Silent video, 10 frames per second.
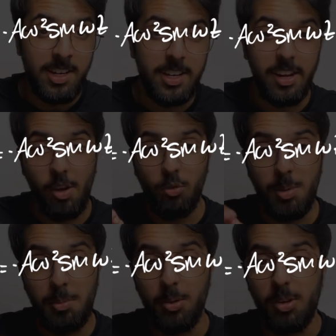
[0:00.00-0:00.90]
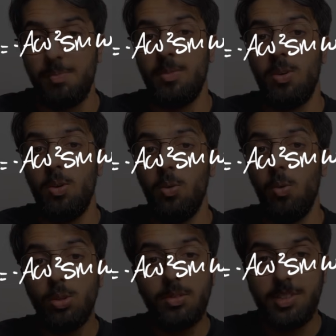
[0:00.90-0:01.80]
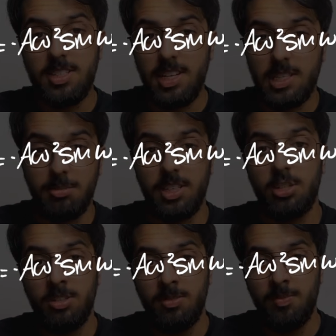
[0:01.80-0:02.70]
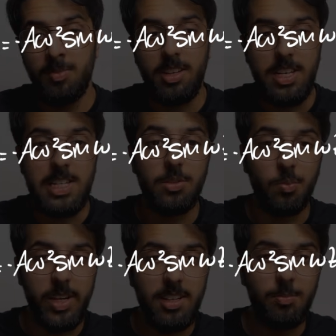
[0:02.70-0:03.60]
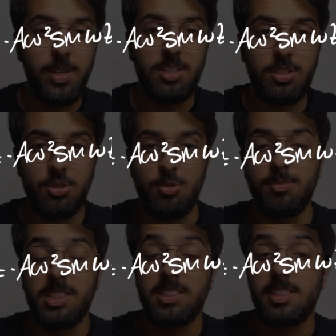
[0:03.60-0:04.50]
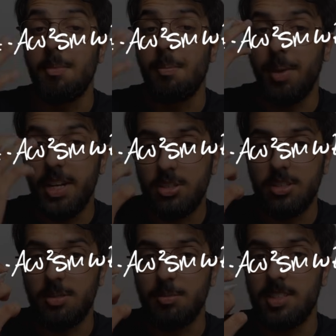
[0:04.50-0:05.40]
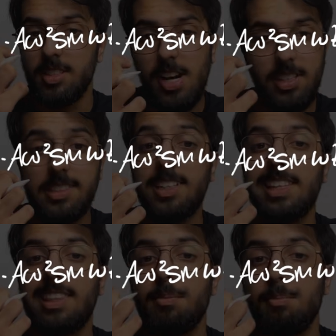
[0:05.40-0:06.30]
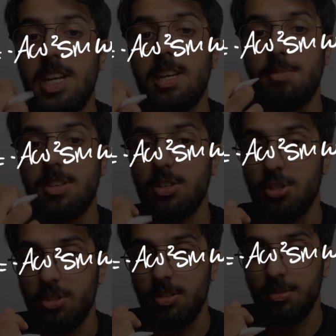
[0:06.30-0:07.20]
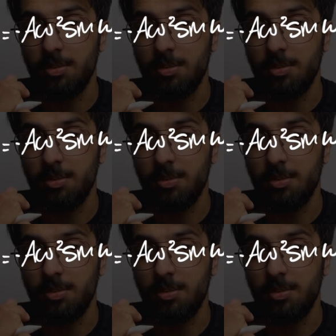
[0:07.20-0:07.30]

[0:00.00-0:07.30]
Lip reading: Now remember, all of this explanation is when we assume that the pendulum starts at the mean position.